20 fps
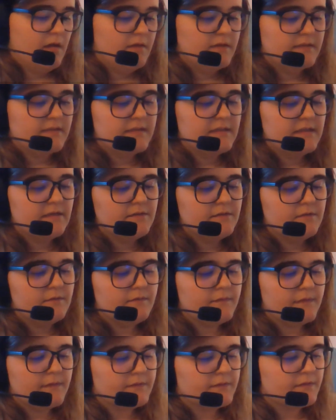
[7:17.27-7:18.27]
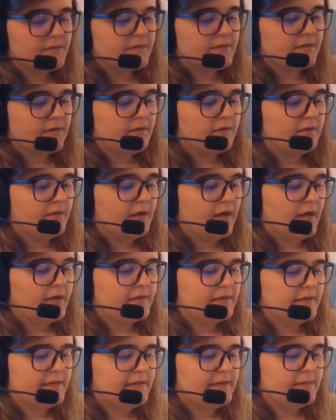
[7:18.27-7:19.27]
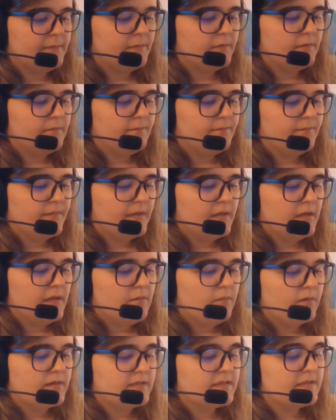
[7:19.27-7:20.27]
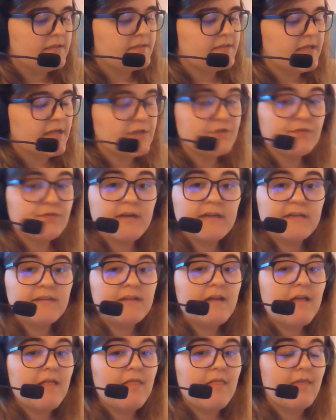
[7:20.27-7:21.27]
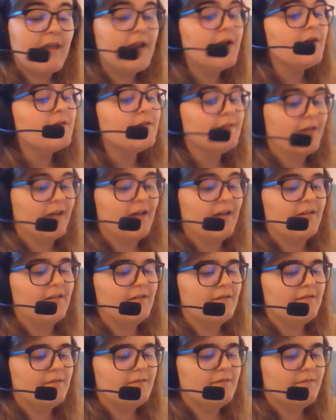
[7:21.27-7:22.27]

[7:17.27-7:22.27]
The CO2 filters are not cleanable. Once they're saturated, they're done.